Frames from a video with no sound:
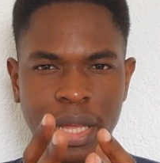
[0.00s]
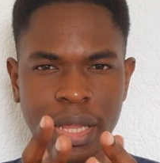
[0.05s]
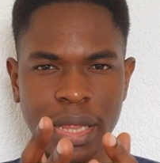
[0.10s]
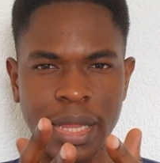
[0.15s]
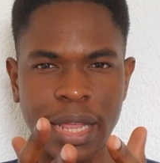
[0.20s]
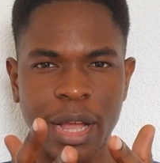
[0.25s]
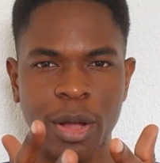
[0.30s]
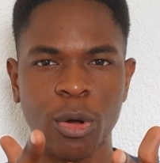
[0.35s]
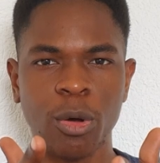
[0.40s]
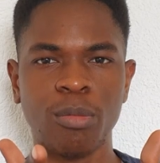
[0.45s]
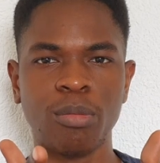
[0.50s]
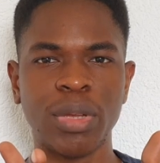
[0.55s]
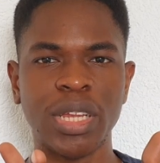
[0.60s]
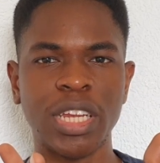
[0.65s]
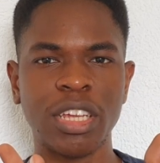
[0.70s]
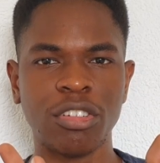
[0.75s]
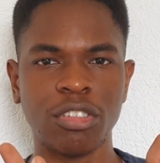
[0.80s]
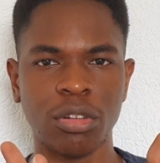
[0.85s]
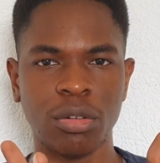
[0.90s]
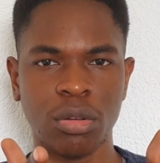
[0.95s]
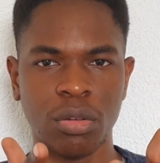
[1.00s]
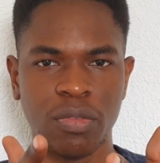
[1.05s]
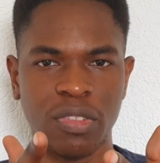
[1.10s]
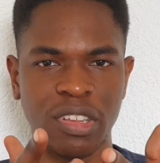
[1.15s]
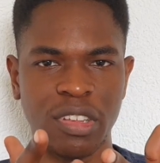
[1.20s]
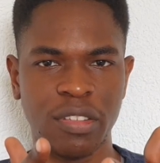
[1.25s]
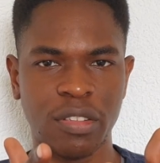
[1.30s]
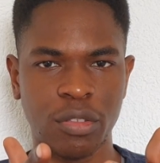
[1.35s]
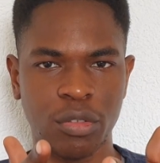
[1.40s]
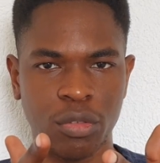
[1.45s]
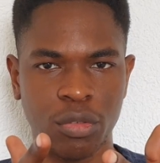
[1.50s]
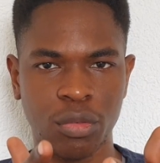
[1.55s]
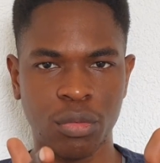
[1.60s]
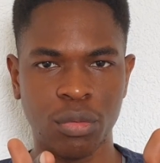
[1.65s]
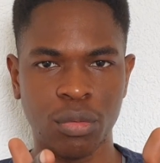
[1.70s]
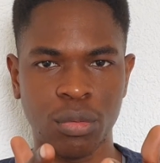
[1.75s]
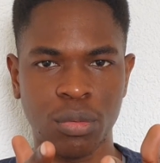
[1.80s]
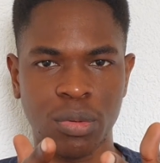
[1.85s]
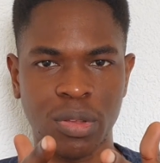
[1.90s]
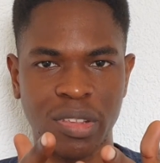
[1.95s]
The combination of these
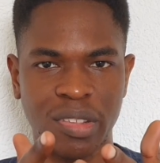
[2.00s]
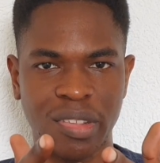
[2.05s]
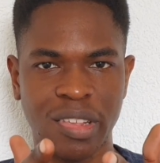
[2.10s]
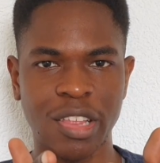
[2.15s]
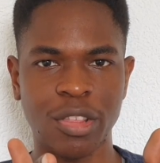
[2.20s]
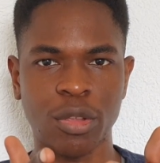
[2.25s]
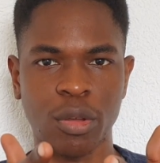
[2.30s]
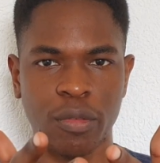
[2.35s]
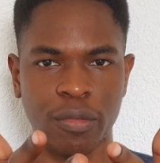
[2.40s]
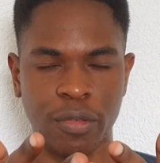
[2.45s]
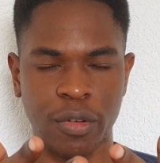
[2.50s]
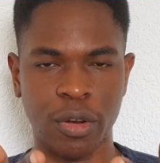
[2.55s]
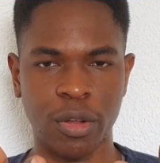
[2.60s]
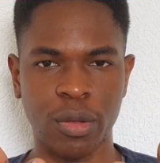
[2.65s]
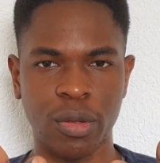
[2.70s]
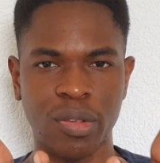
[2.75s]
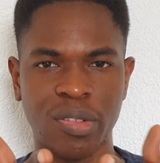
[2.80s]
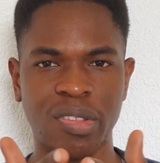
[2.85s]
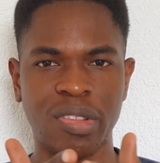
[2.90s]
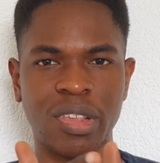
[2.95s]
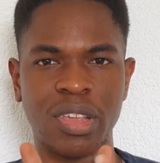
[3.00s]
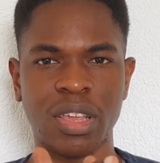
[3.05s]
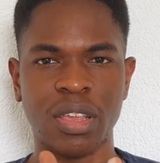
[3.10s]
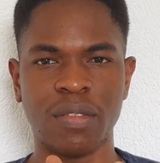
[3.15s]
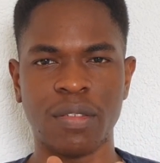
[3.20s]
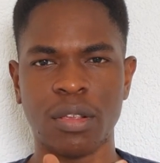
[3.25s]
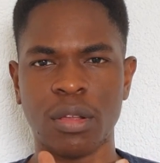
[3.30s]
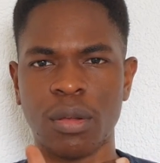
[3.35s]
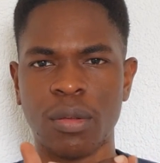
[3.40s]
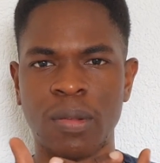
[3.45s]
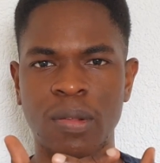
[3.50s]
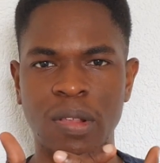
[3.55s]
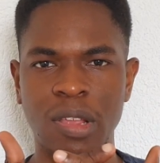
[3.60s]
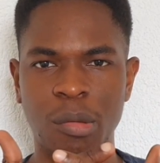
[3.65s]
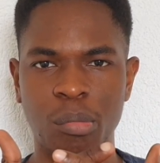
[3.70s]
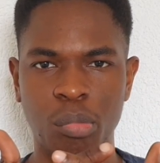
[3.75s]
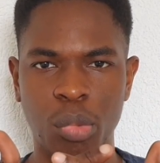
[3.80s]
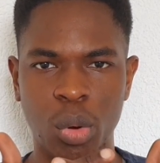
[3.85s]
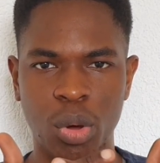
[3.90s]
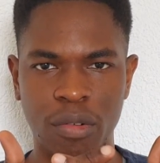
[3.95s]
two sets of laws gives us
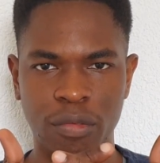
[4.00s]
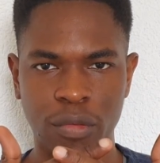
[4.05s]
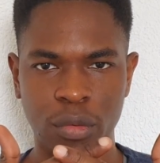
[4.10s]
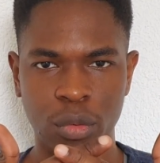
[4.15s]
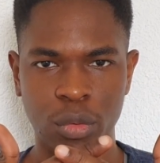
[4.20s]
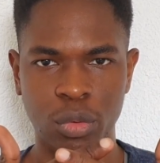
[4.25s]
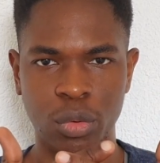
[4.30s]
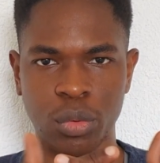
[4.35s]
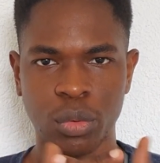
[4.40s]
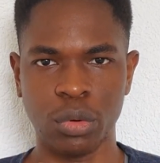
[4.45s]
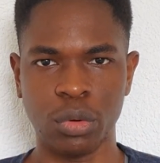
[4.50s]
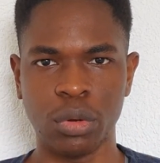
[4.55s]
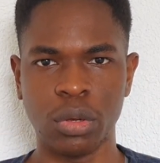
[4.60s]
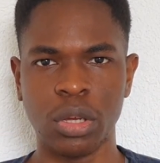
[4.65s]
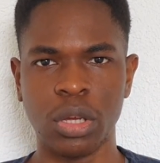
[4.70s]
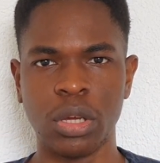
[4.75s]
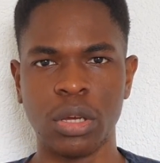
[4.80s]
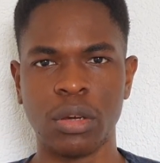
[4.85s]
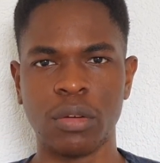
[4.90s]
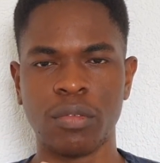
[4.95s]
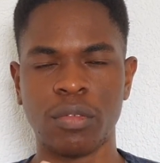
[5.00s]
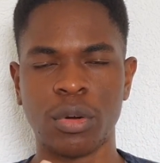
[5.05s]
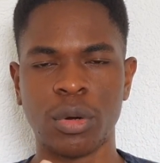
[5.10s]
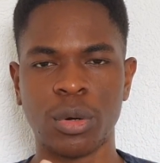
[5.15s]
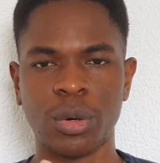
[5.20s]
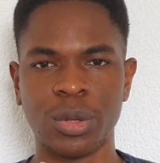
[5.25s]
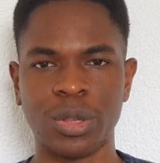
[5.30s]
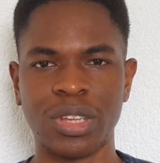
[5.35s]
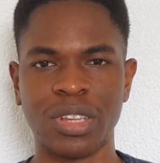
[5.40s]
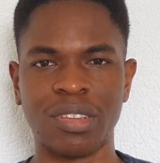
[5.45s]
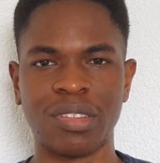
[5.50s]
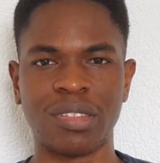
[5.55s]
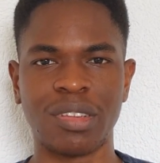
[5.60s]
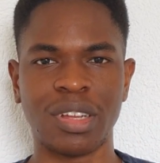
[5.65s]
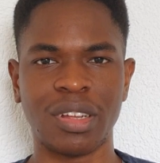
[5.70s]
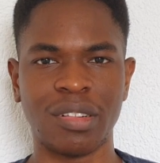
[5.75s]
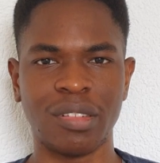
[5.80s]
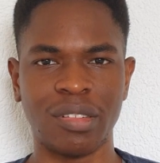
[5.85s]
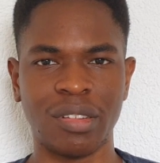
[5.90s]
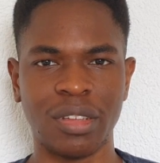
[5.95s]
a powerful tool for
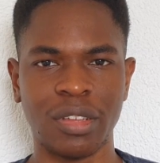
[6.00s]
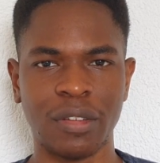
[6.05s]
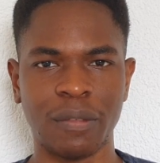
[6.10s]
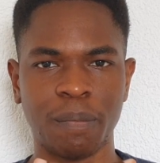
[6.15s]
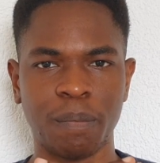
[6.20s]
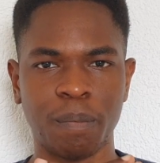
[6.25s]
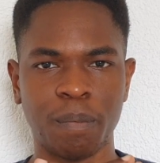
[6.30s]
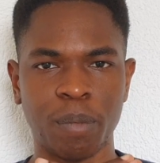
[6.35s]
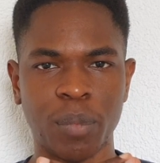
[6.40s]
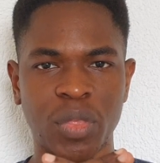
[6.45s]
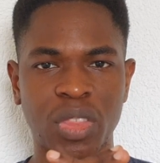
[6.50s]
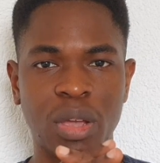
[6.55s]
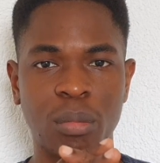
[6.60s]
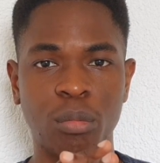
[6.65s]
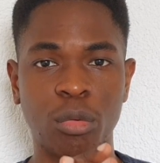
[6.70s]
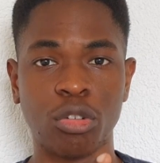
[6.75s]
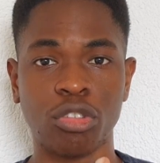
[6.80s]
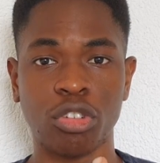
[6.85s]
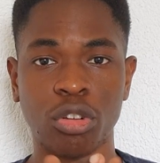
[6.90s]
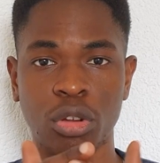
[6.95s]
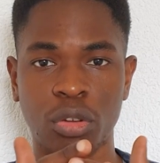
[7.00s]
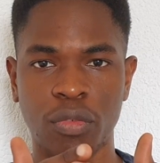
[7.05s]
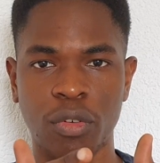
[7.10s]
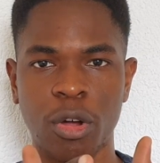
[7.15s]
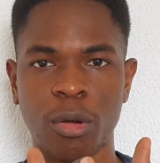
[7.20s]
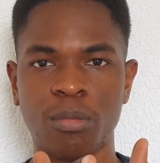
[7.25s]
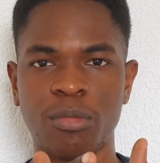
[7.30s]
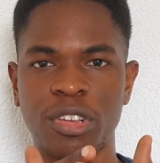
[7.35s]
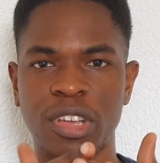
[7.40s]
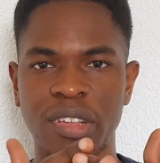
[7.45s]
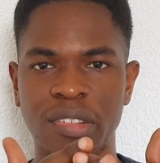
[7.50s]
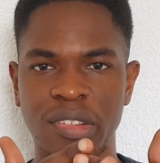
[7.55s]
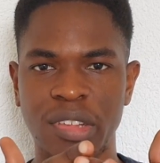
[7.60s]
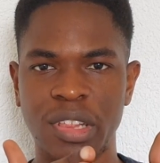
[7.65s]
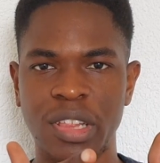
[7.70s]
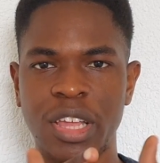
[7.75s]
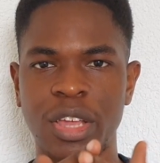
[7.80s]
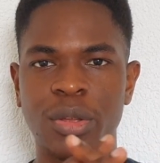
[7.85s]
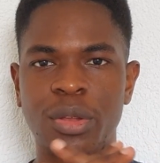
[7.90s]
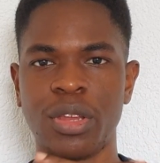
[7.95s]
understanding the motion of objects
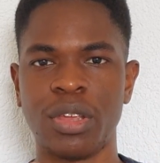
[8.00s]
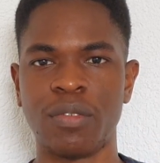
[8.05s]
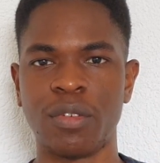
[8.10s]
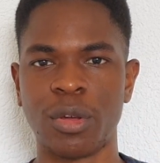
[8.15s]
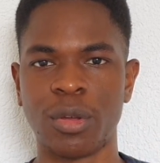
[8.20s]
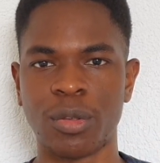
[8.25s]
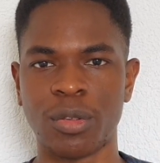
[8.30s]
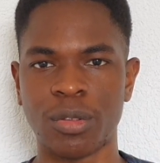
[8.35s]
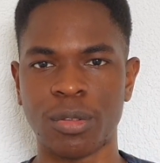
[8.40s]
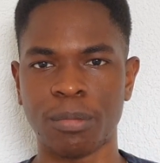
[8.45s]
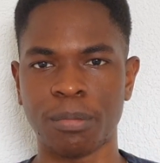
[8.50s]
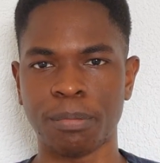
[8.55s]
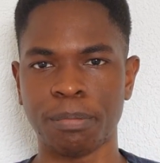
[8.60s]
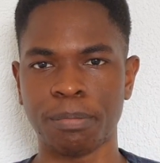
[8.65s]
in the universe.